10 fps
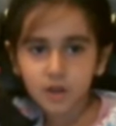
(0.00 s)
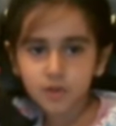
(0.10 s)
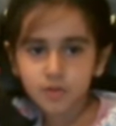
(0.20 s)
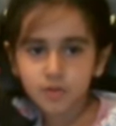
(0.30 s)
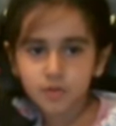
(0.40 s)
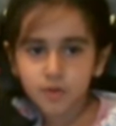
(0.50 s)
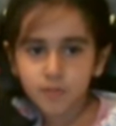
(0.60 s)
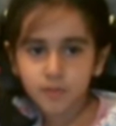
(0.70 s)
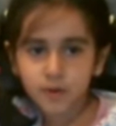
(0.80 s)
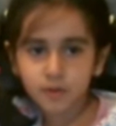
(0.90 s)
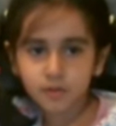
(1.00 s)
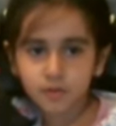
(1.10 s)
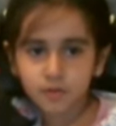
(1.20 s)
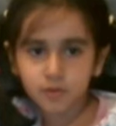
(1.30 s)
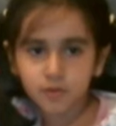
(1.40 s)
Too big
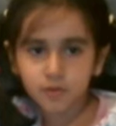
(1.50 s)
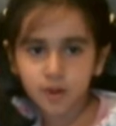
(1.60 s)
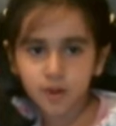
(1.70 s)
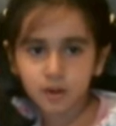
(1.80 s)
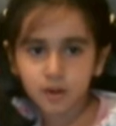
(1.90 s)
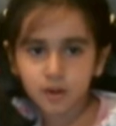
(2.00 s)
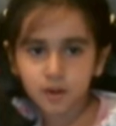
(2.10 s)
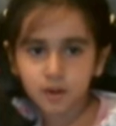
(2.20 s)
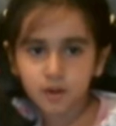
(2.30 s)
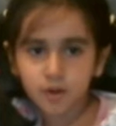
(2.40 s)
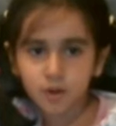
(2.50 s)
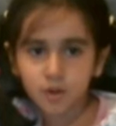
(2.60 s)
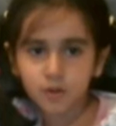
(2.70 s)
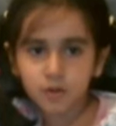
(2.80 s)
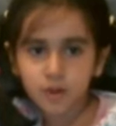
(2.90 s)
to wear her old
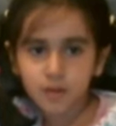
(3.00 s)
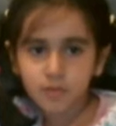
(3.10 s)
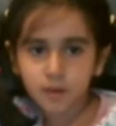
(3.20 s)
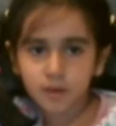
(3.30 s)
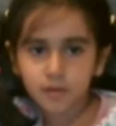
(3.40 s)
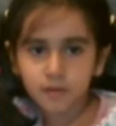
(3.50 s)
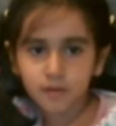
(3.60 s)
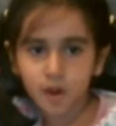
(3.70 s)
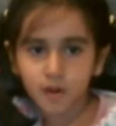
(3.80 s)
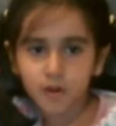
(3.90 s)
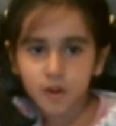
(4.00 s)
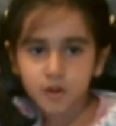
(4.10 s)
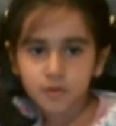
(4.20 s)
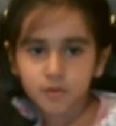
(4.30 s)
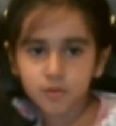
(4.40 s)
pink frock,
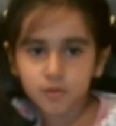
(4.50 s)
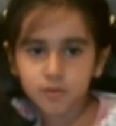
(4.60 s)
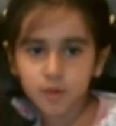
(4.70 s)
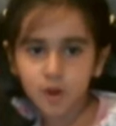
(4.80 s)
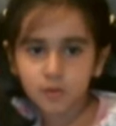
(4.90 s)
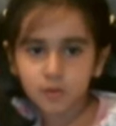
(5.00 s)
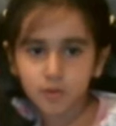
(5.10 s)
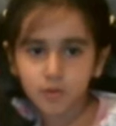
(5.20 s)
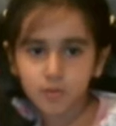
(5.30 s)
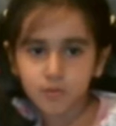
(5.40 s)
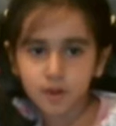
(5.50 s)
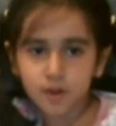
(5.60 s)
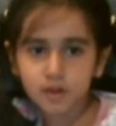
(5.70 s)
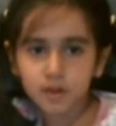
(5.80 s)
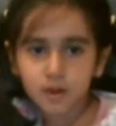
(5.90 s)
too small to
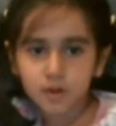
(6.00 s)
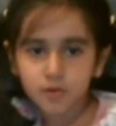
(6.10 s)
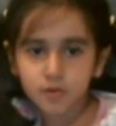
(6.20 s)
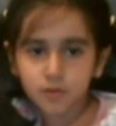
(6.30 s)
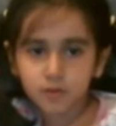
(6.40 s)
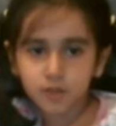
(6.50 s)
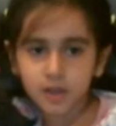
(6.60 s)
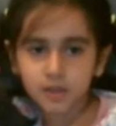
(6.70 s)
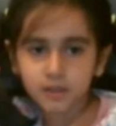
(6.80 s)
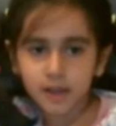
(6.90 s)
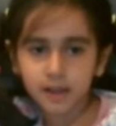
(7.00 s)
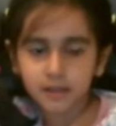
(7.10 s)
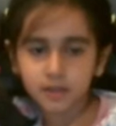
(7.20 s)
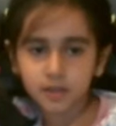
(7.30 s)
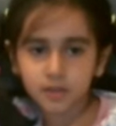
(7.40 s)
make dosas at
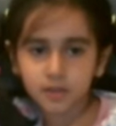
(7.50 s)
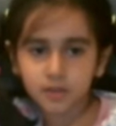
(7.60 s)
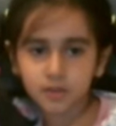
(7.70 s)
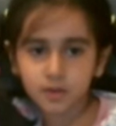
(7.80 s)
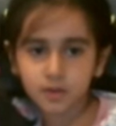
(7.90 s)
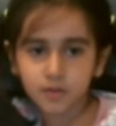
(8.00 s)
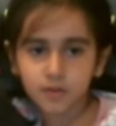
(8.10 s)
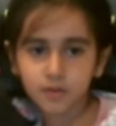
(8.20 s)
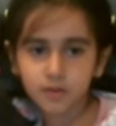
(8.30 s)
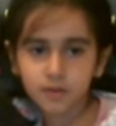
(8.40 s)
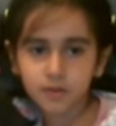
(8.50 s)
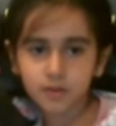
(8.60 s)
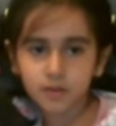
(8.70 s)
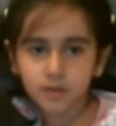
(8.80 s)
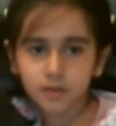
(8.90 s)
the stove,
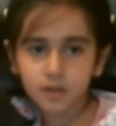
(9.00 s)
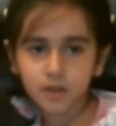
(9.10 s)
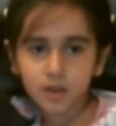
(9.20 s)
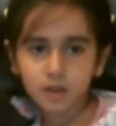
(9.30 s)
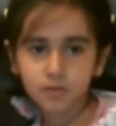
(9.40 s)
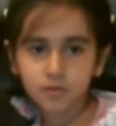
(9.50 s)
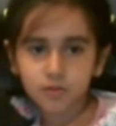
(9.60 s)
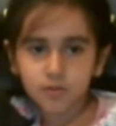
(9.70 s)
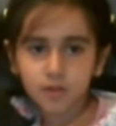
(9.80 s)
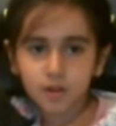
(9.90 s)
too